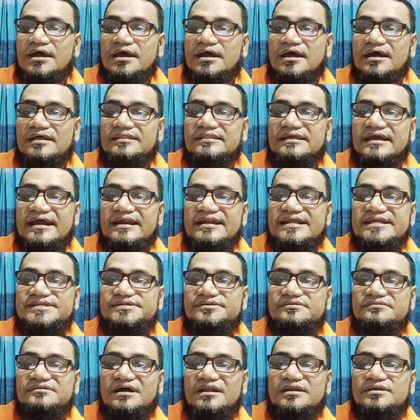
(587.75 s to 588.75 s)
The
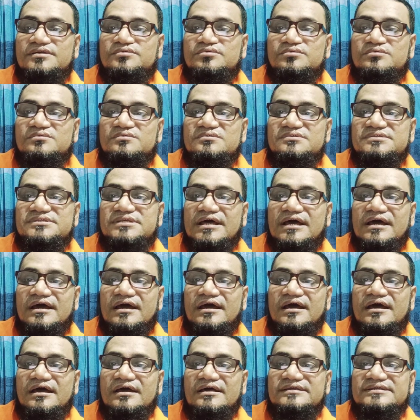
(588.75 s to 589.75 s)
additional tools
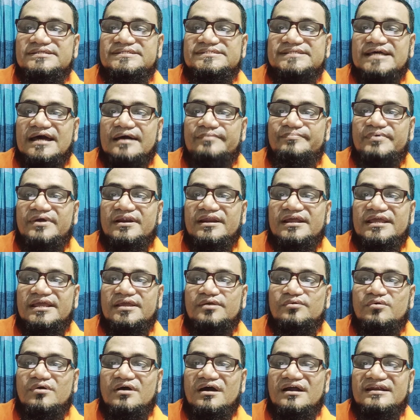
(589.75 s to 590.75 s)
super
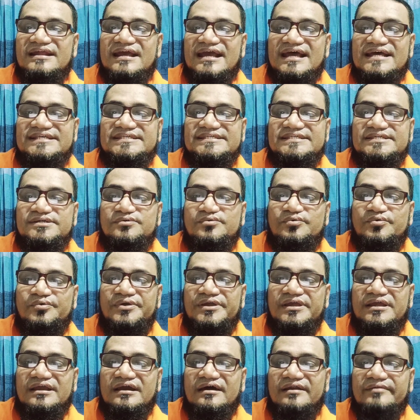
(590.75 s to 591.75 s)
keyword SEO
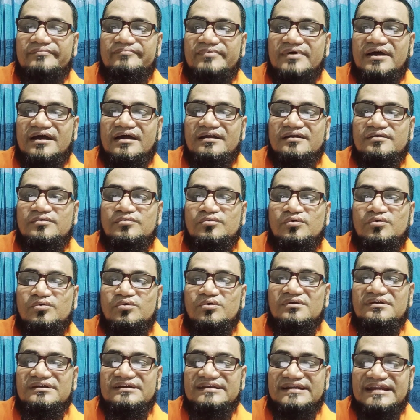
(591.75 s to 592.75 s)
quicker for Google